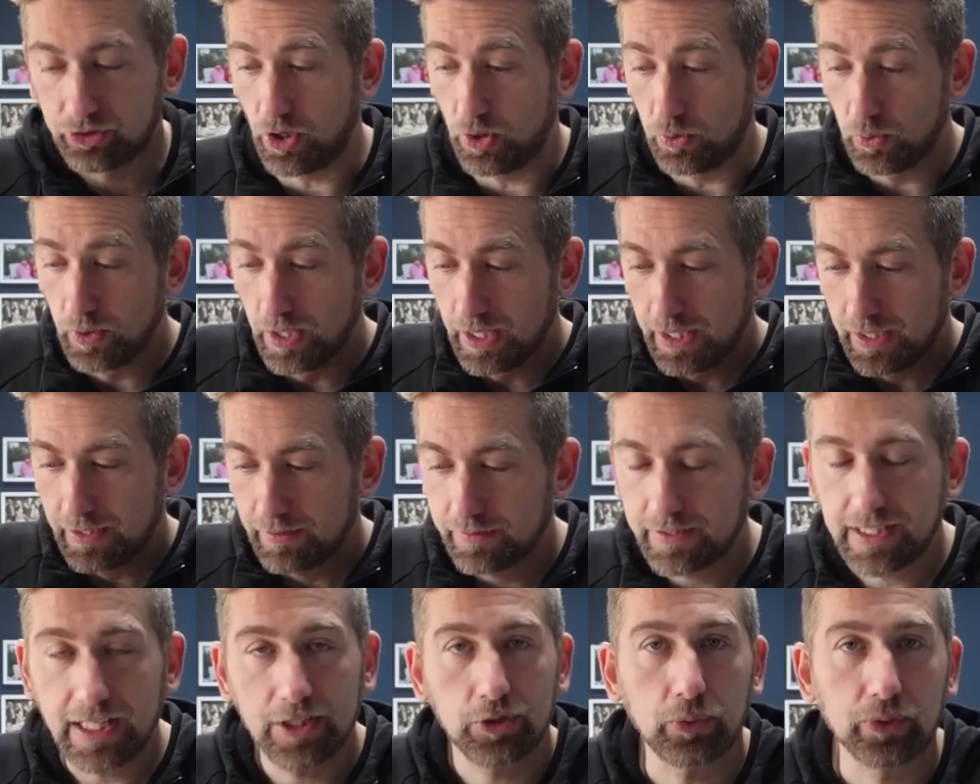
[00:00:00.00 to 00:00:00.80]
So
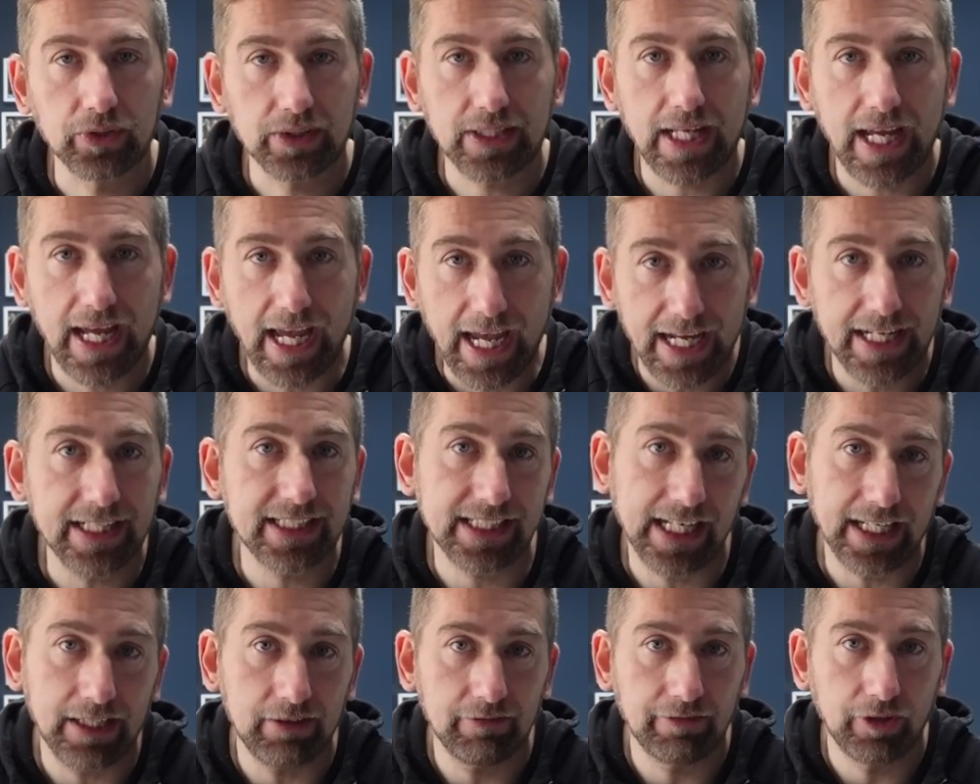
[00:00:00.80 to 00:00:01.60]
these will stay at
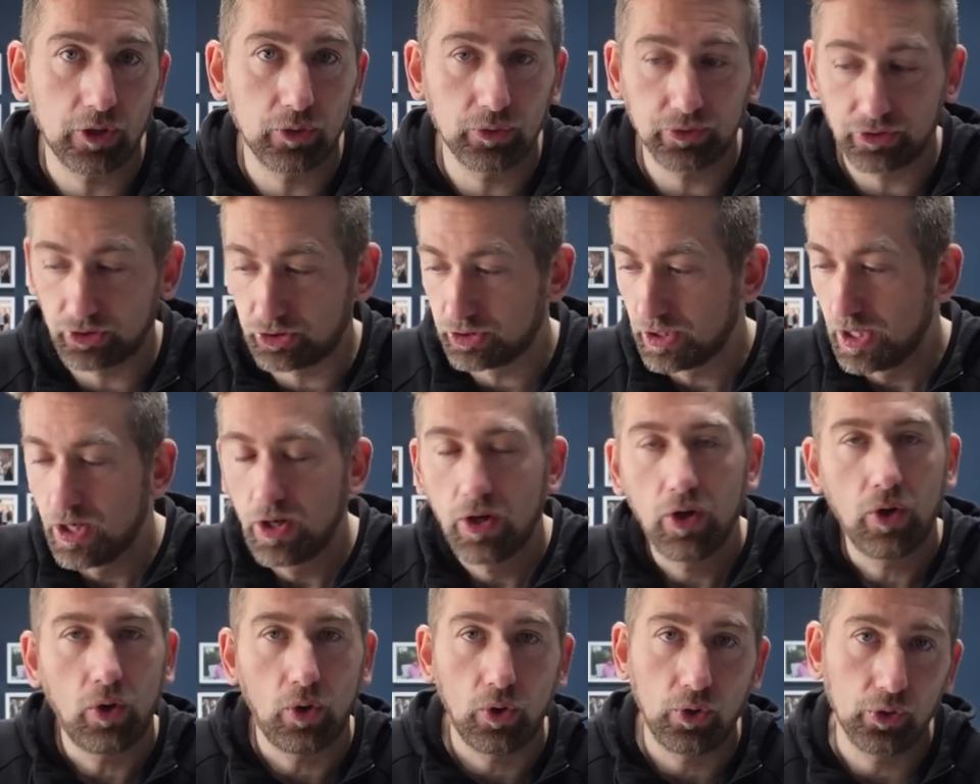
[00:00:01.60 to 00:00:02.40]
eighteen volts
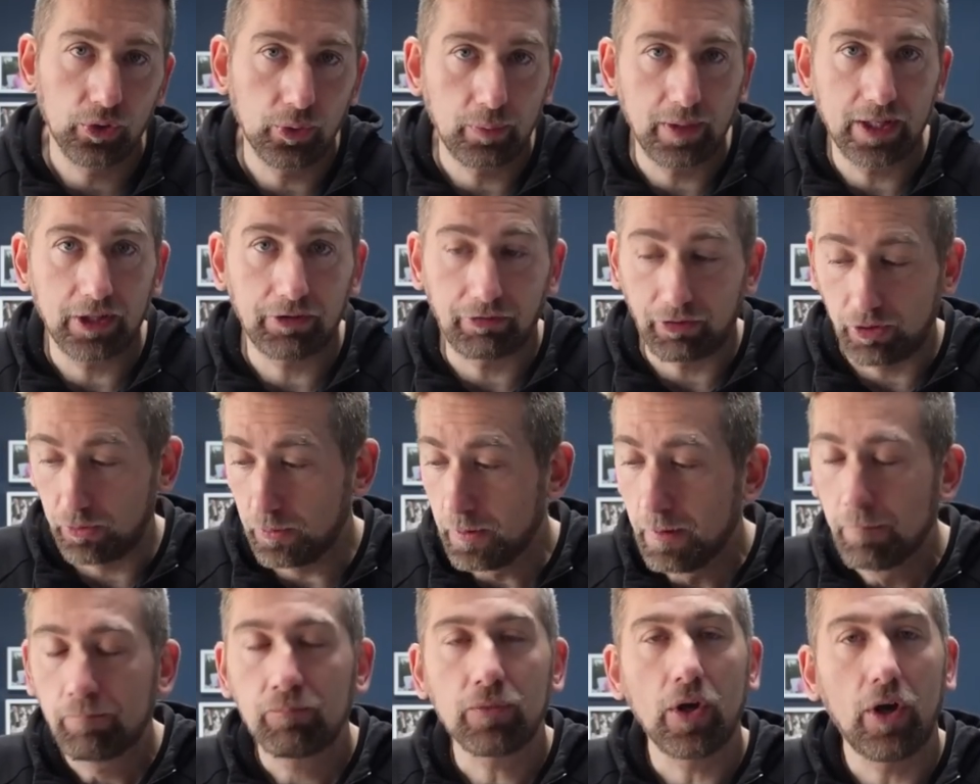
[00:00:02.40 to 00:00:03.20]
all the way
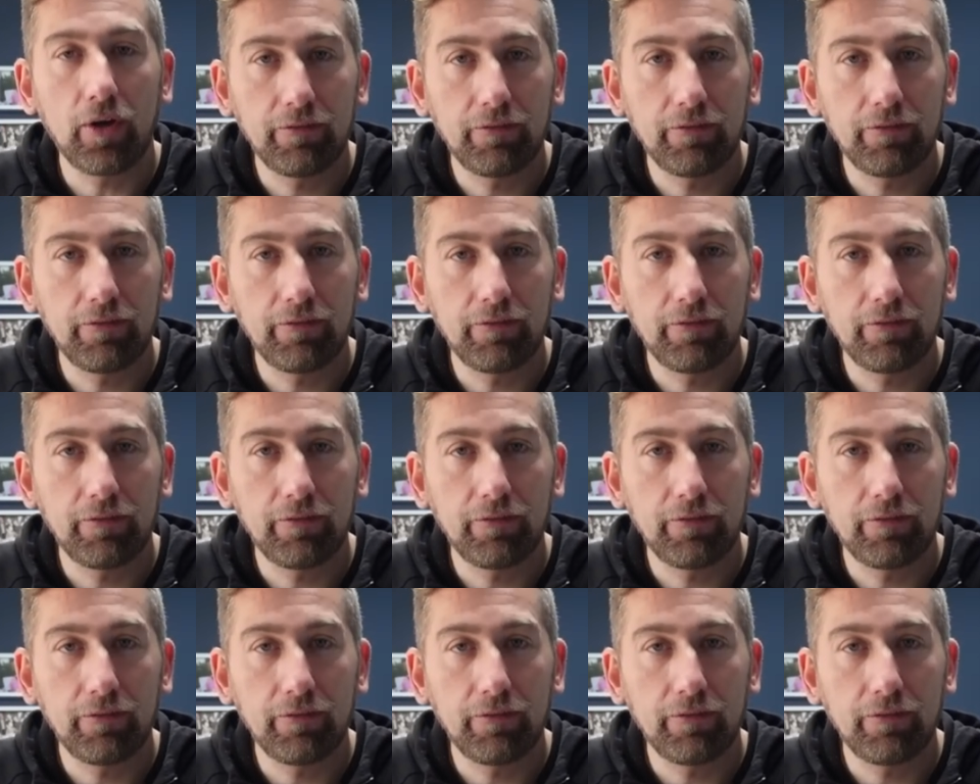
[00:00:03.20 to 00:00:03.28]
through.